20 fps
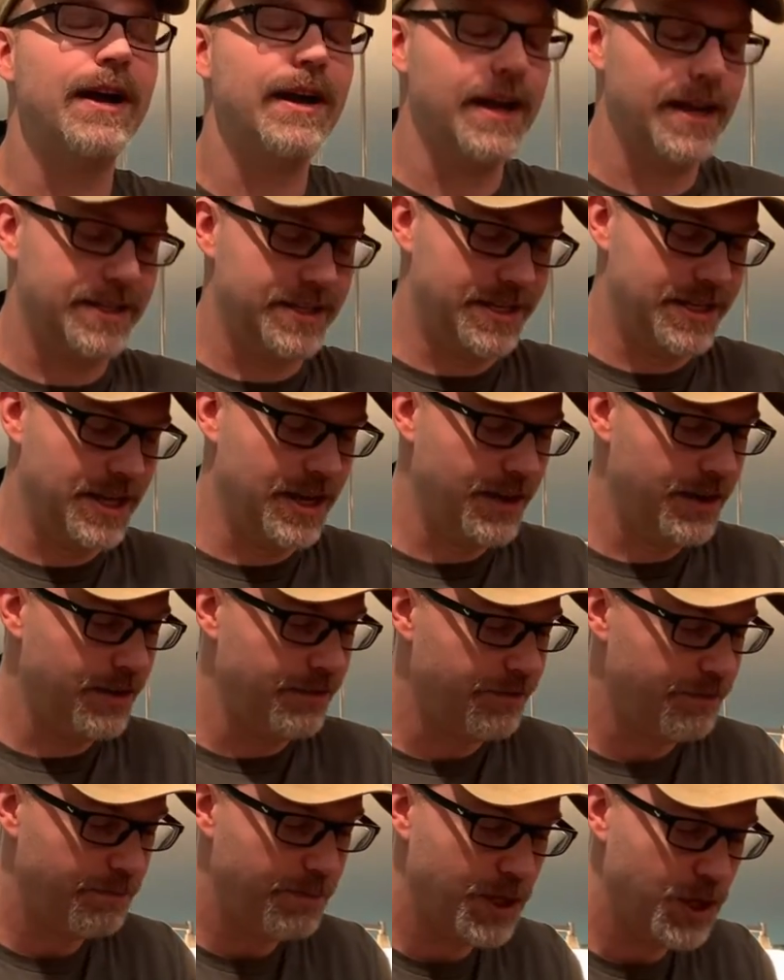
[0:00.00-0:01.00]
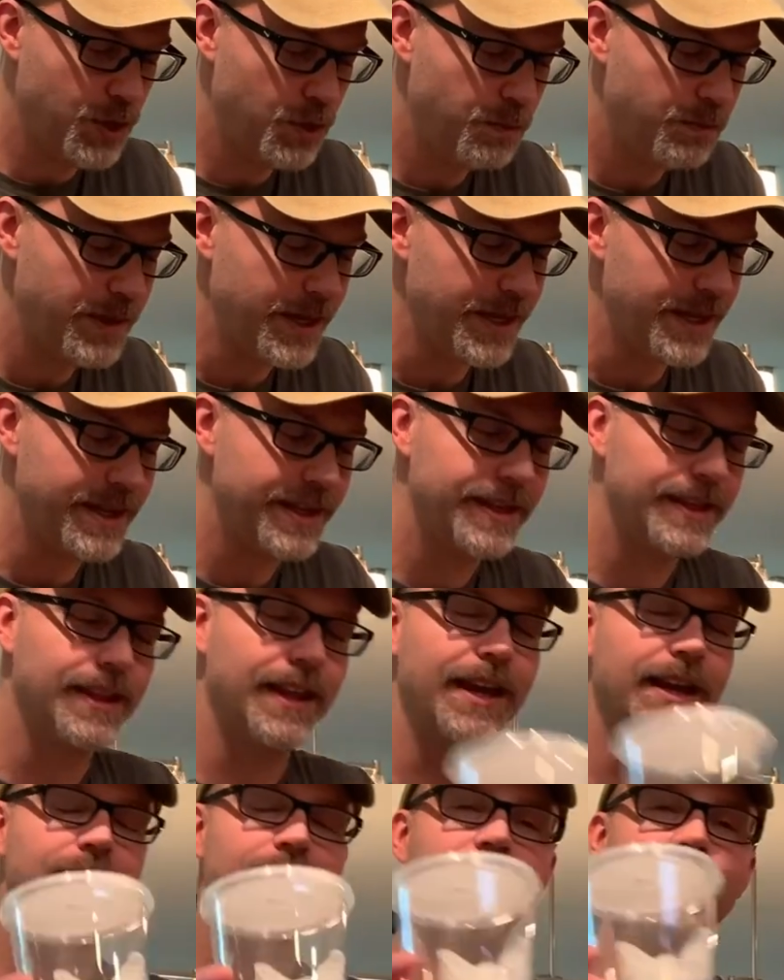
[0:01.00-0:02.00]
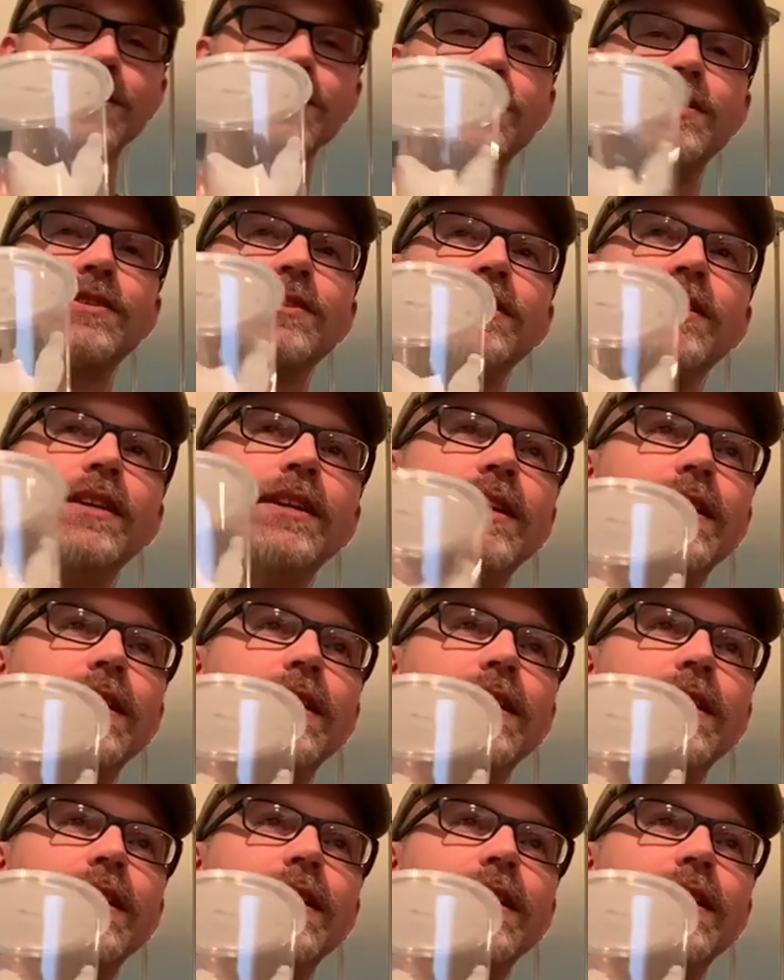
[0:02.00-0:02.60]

a ton of pupae like this.